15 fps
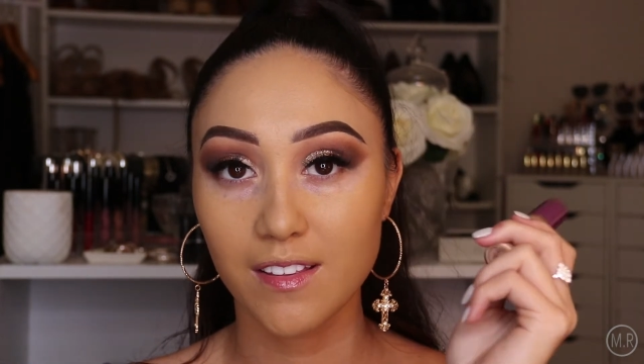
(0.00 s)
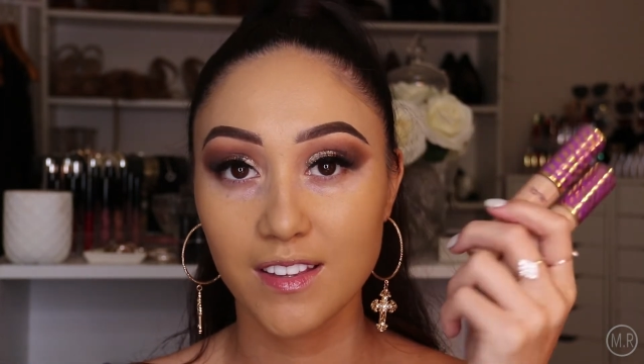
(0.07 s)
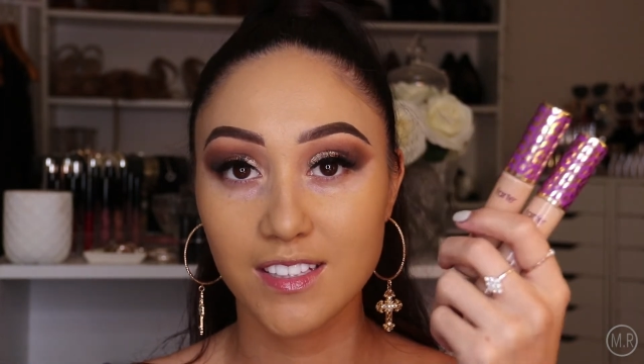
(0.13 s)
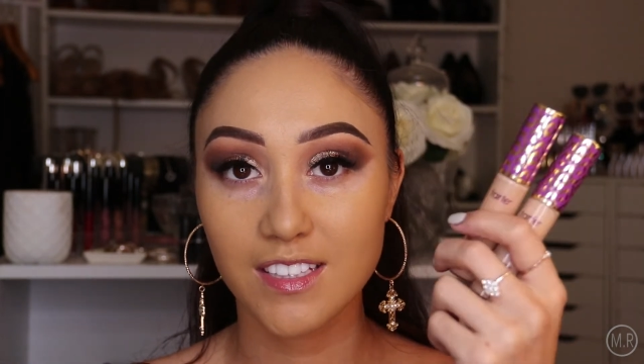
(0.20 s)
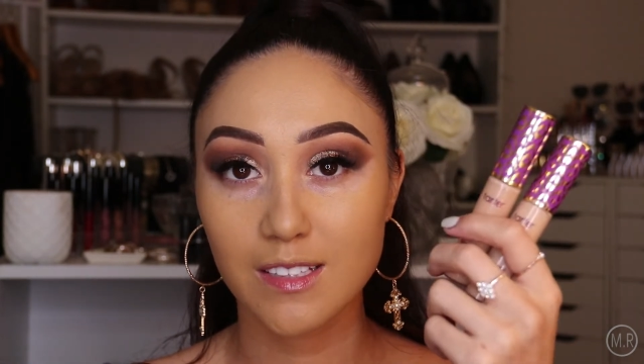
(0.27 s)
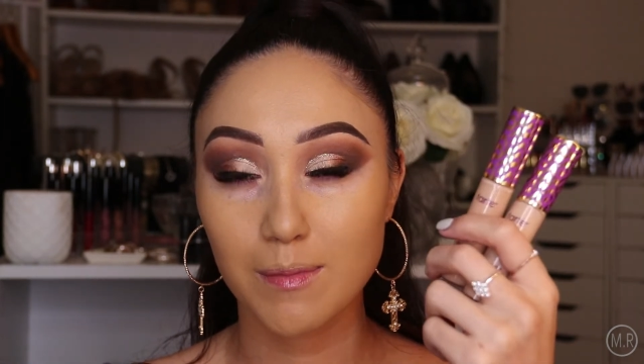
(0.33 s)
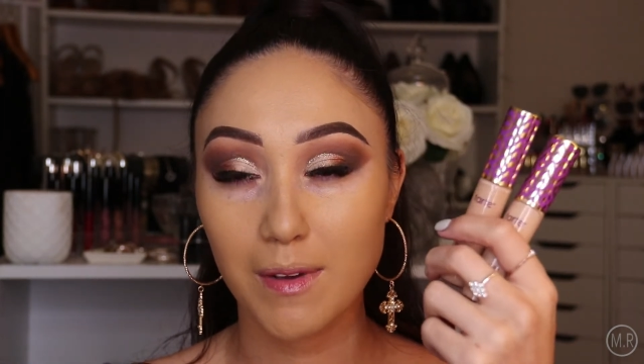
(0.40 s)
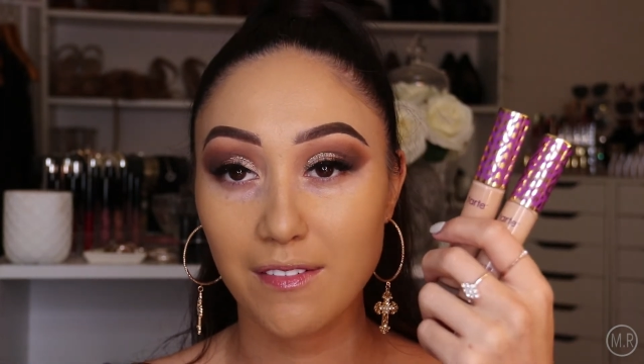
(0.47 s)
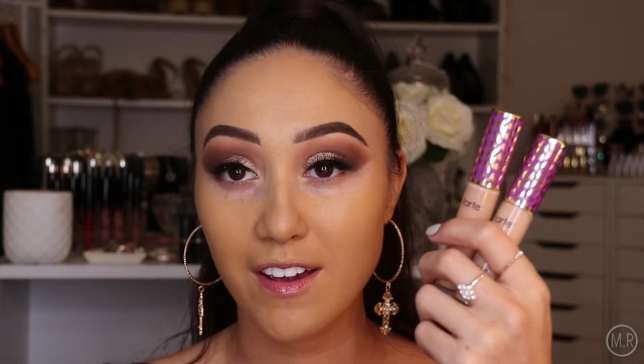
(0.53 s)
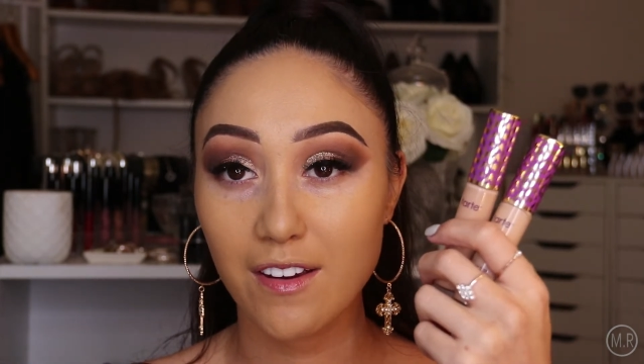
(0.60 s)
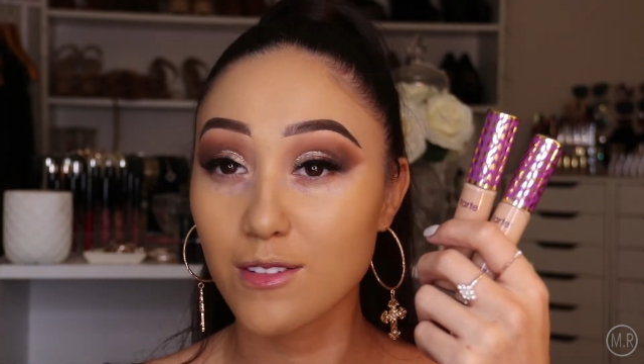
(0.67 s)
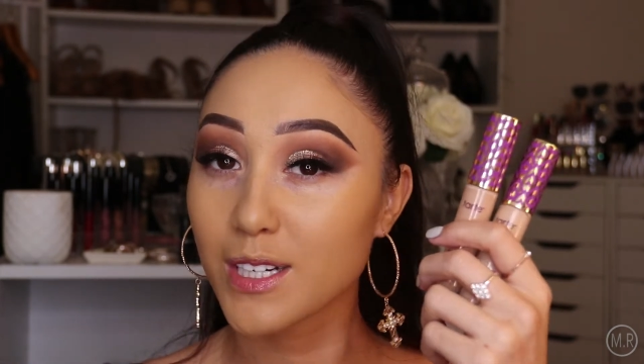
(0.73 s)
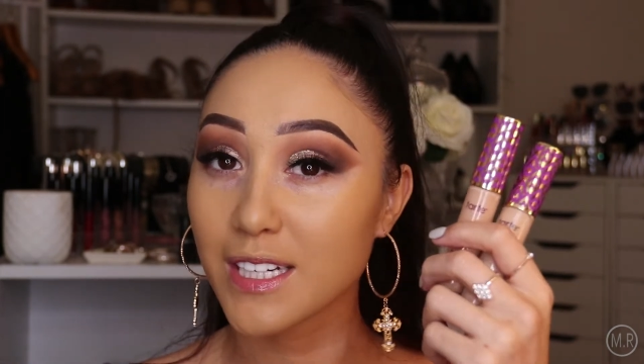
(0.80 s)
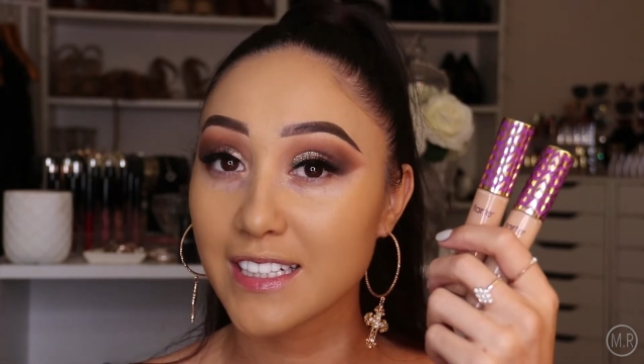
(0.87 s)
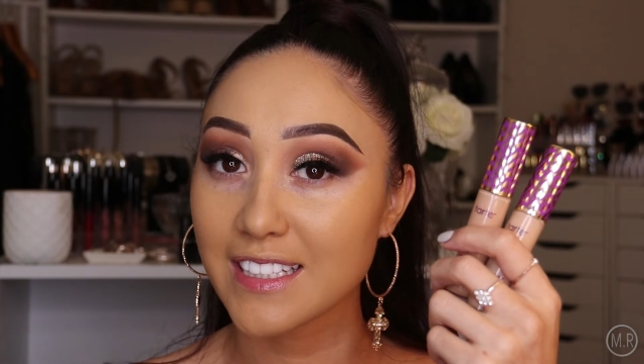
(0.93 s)
This is my
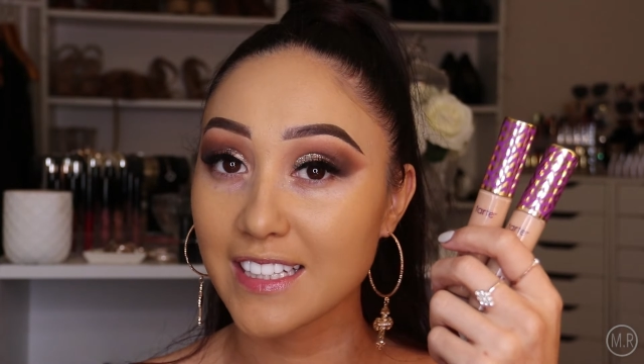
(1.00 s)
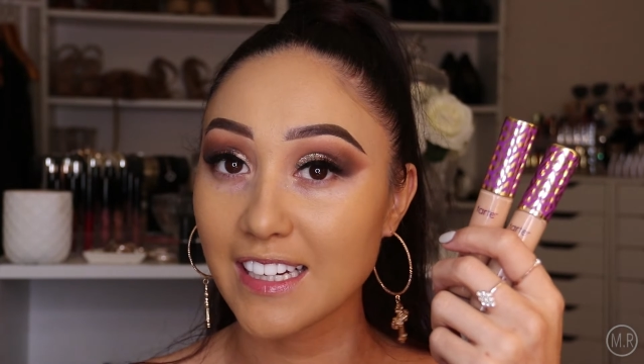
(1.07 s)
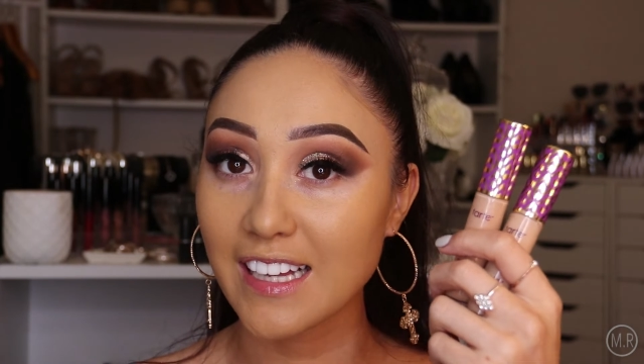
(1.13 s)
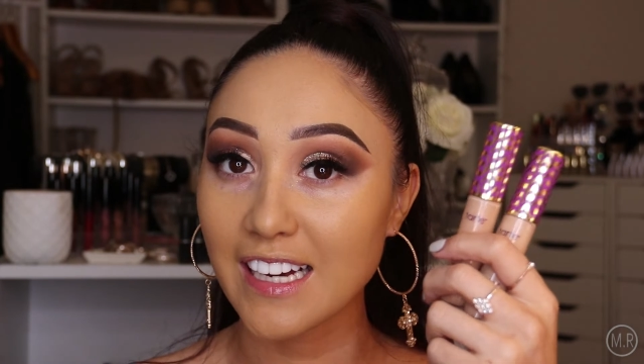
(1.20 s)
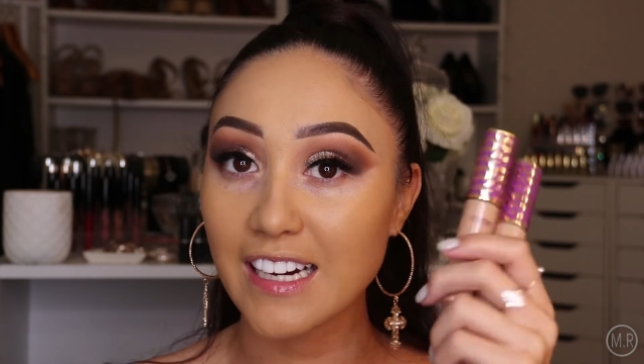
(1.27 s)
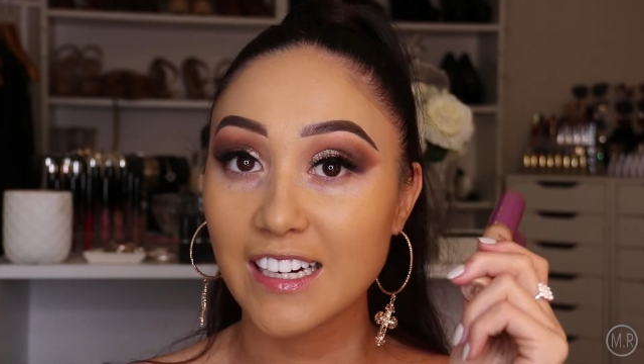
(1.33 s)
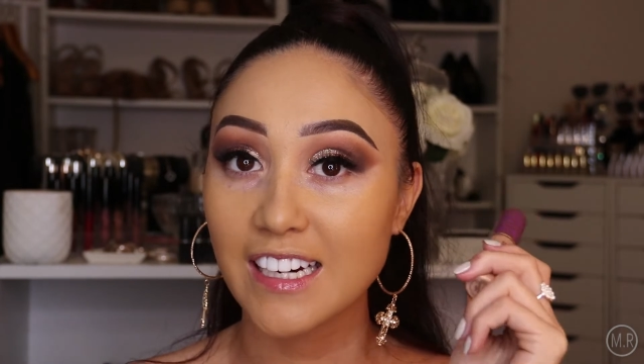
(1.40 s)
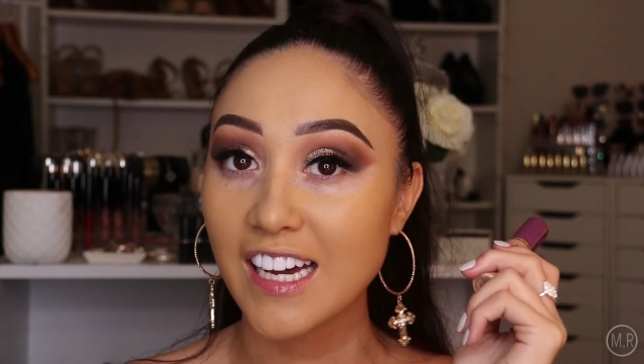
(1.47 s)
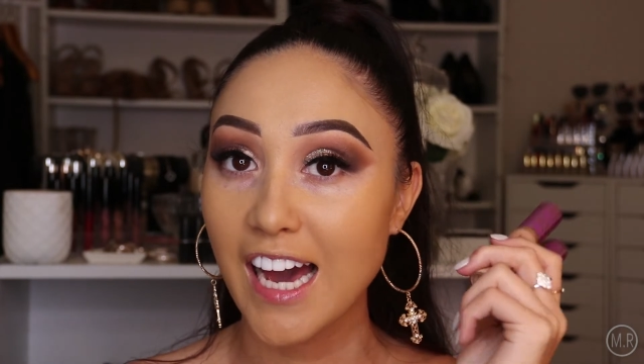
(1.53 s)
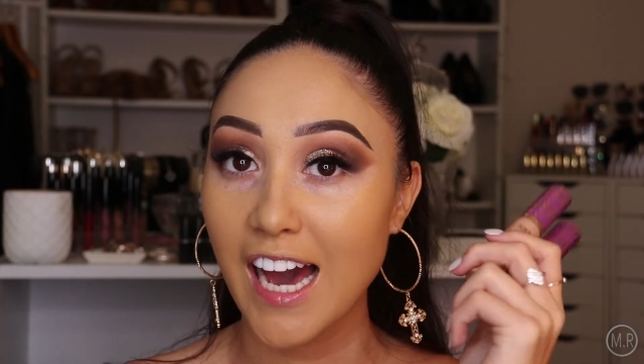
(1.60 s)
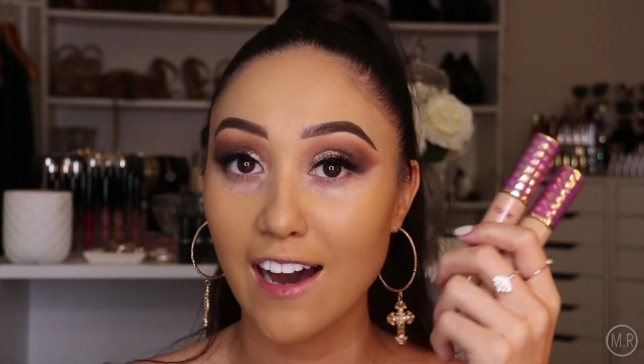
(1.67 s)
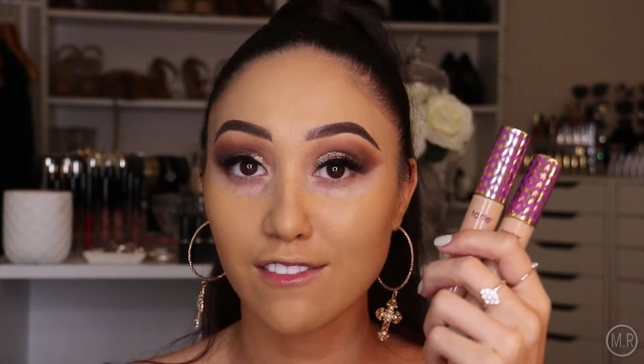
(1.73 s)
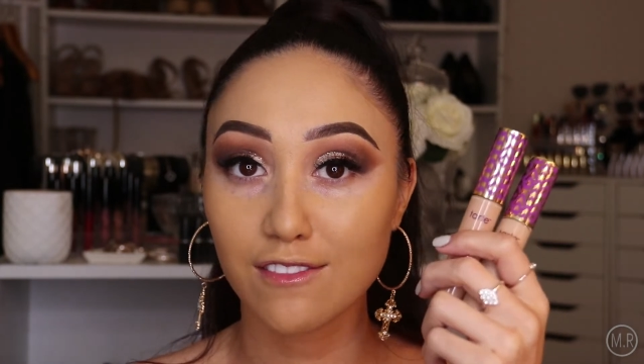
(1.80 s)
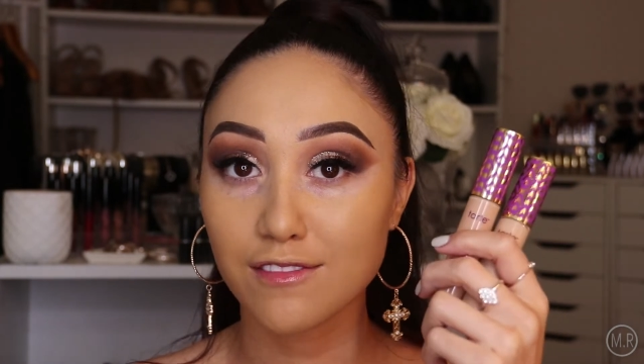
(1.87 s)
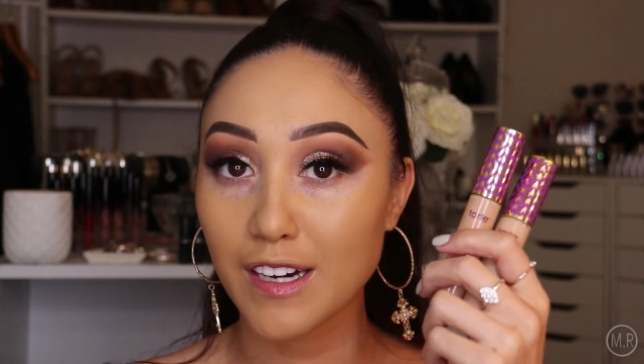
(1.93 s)
favorite concealer.
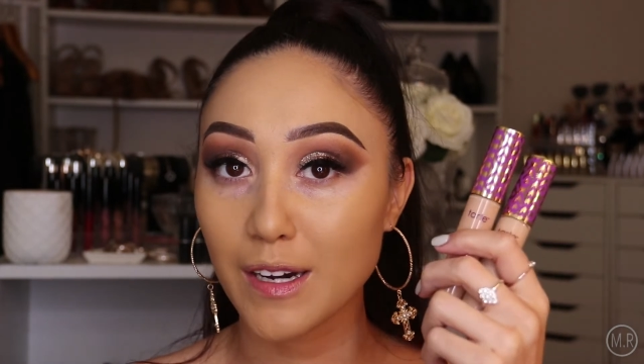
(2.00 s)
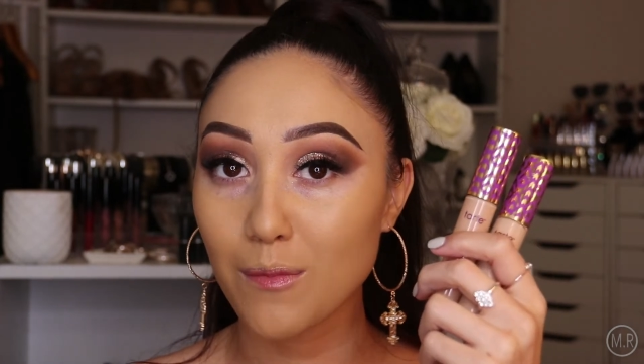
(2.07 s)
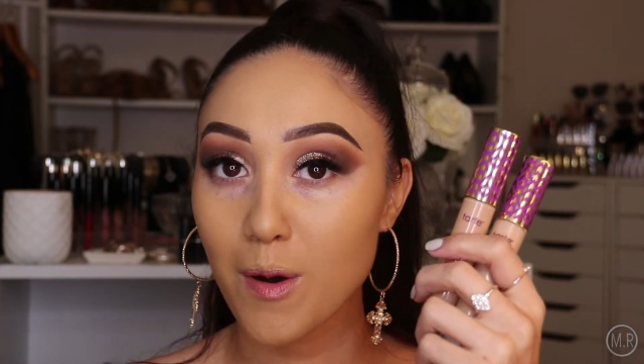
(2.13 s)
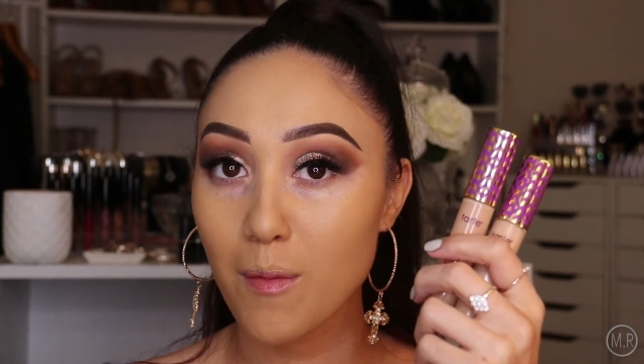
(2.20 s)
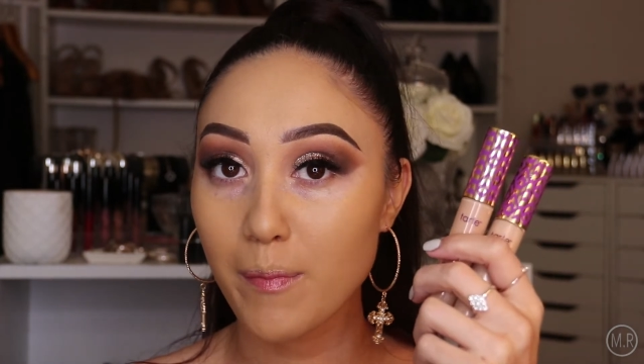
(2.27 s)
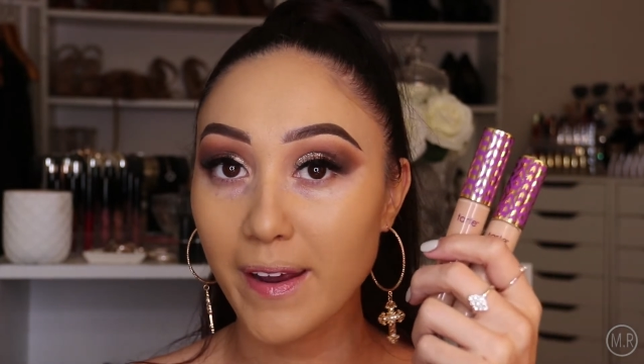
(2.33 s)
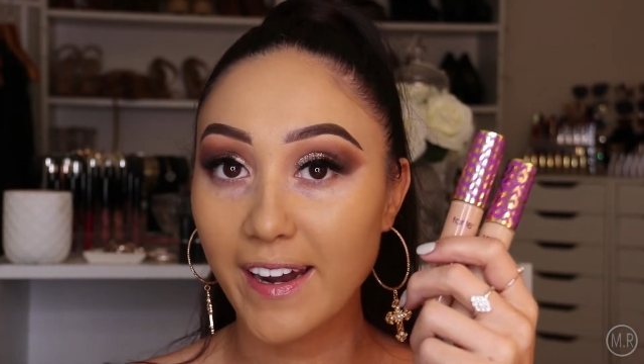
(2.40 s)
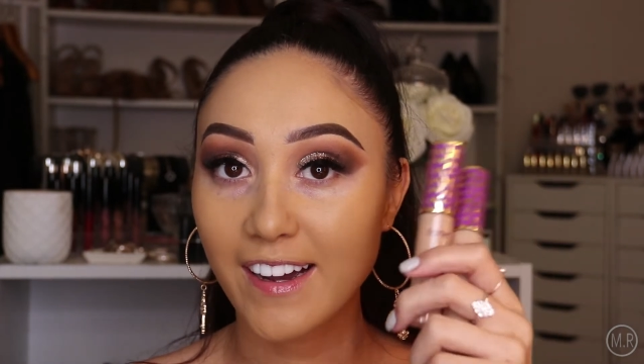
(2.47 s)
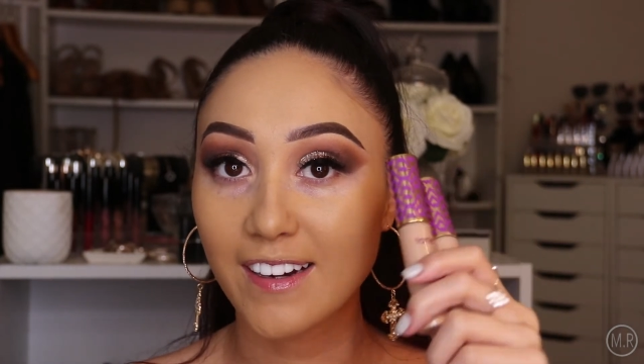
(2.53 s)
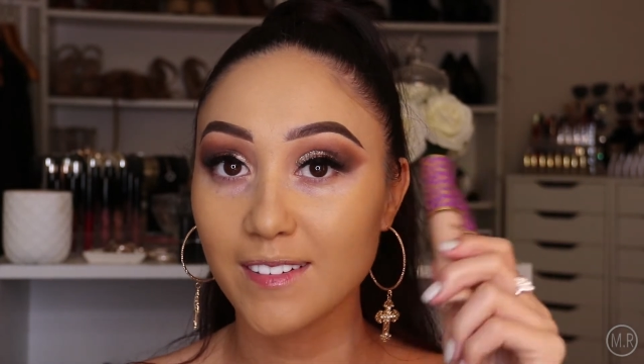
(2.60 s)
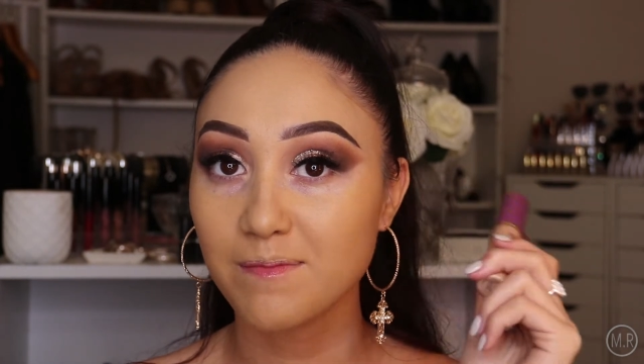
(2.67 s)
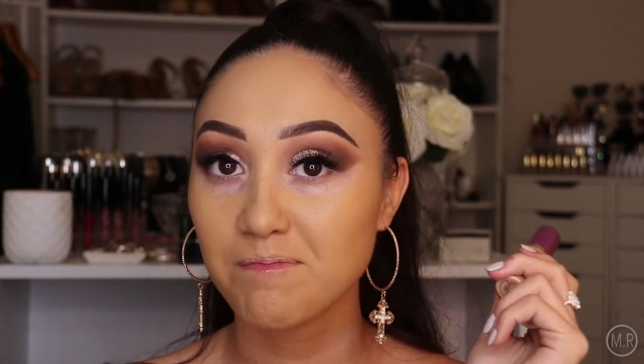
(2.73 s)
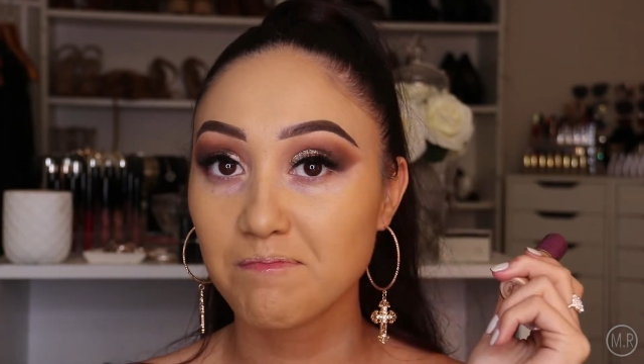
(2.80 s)
Haven't found one better.